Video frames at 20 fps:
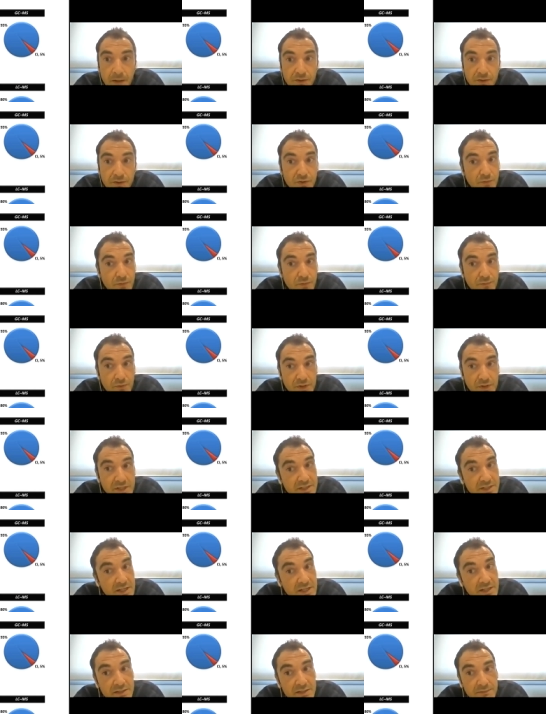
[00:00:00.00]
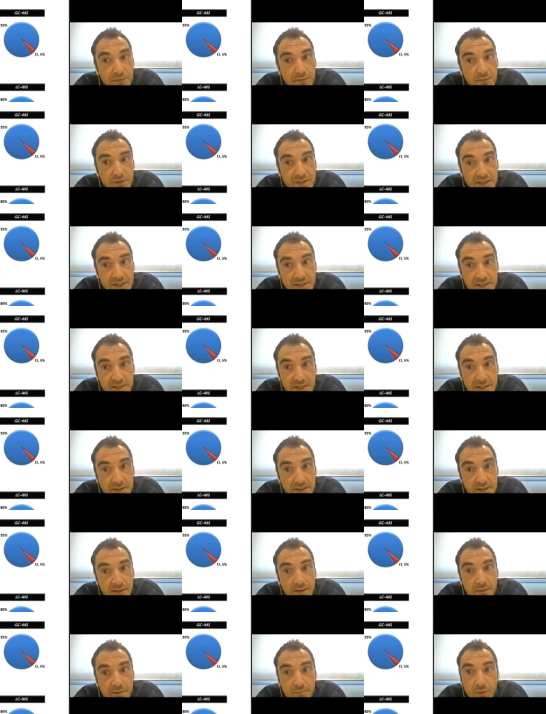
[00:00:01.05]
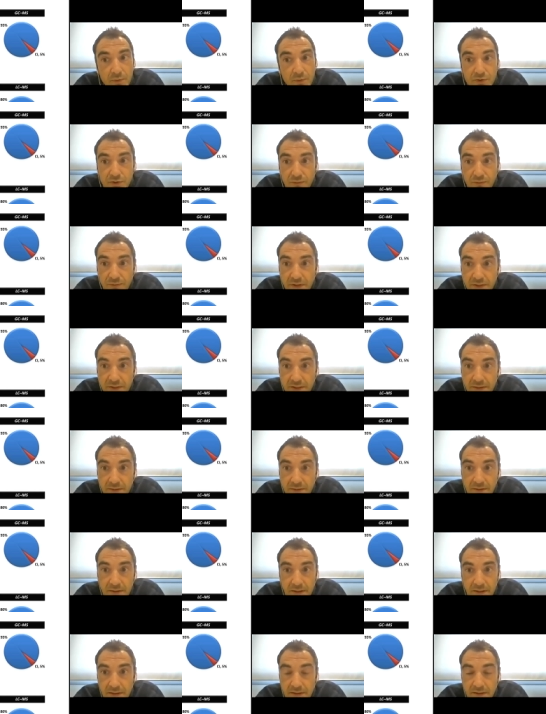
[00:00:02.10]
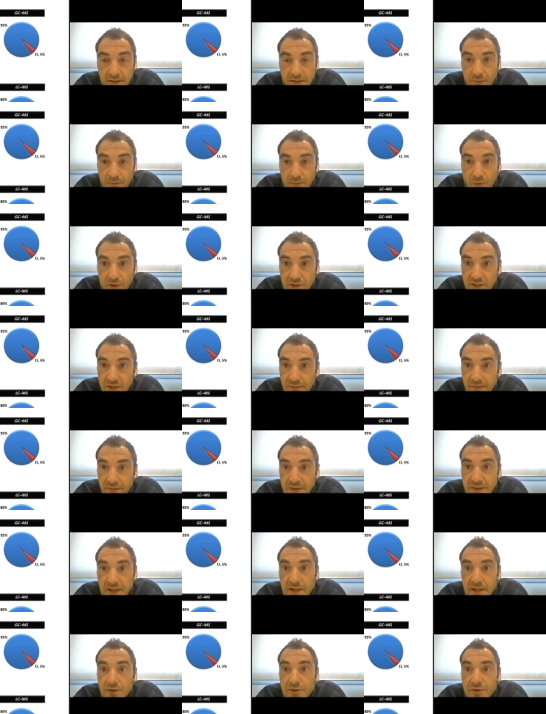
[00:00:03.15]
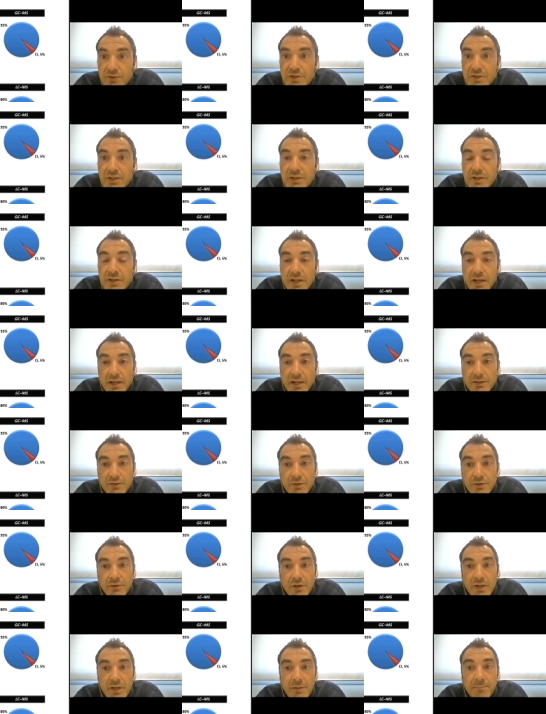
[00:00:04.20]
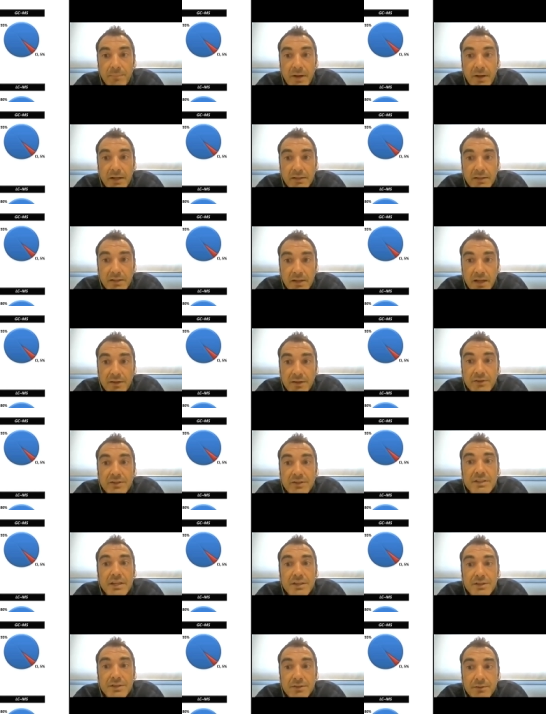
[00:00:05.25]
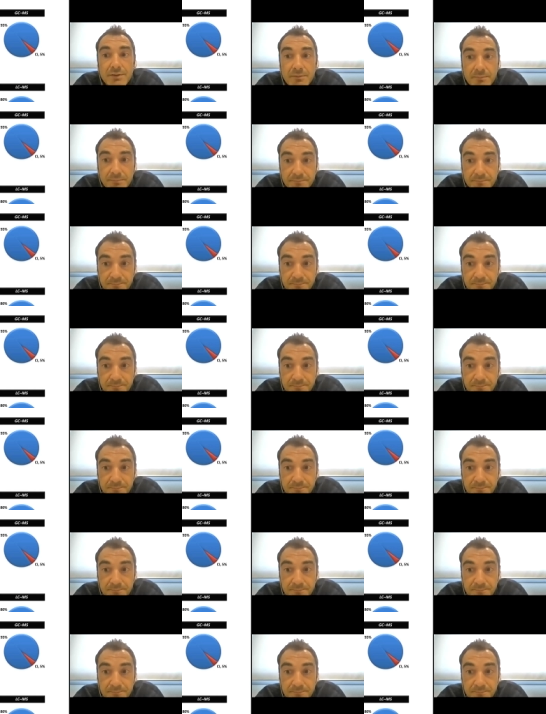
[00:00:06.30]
So for instance, for GC, most of the, the, the works have been done using electron impact ionization,